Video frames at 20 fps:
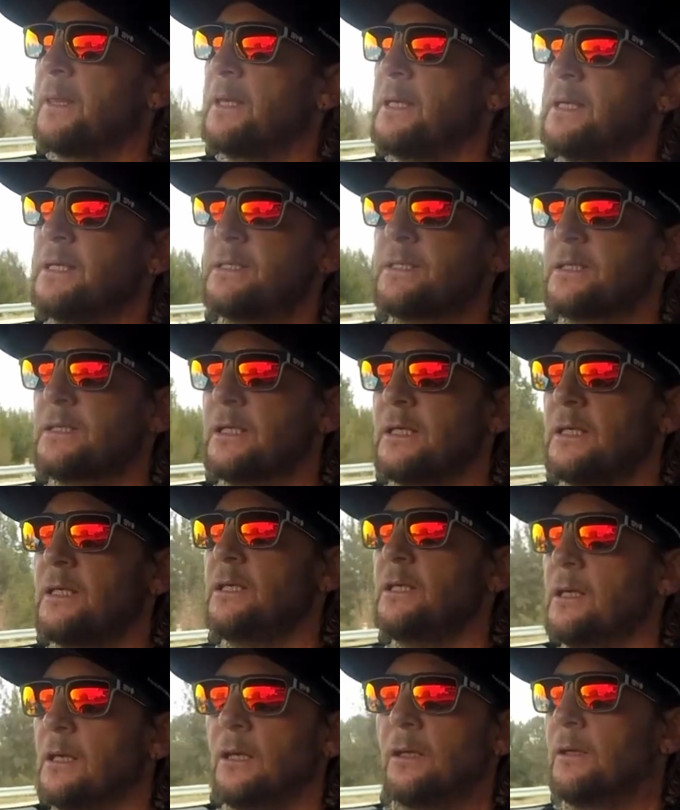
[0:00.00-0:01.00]
is
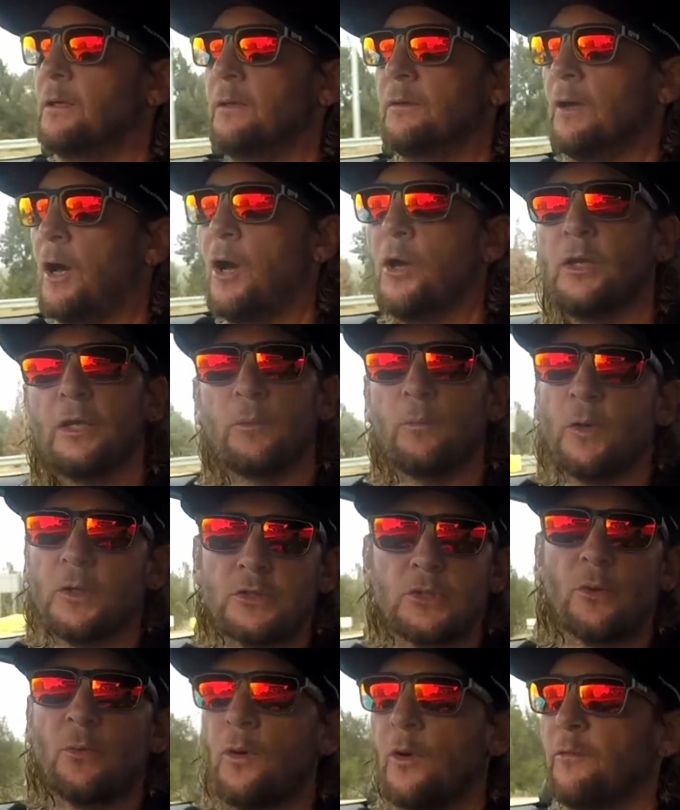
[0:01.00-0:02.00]
the only
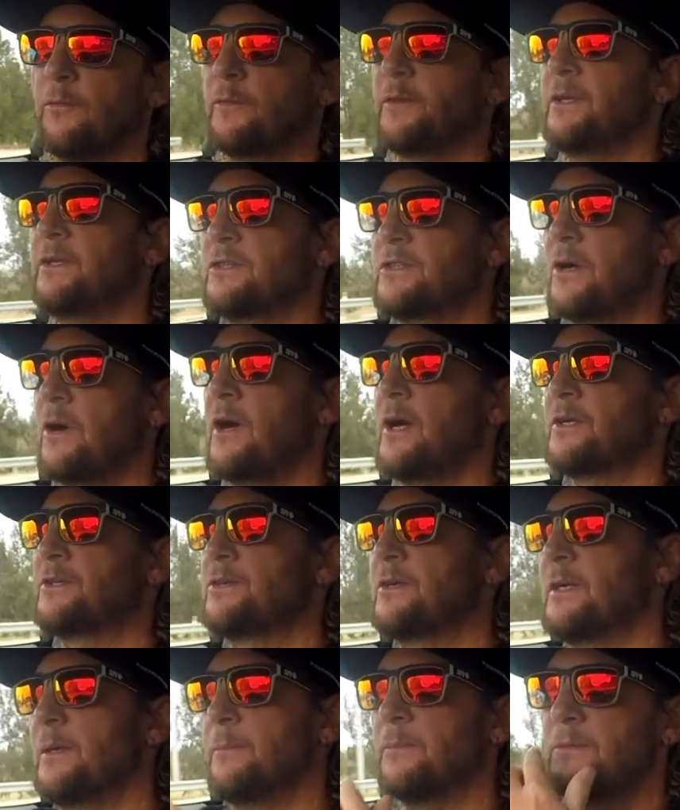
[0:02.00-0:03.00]
watch I wore for the entire trip.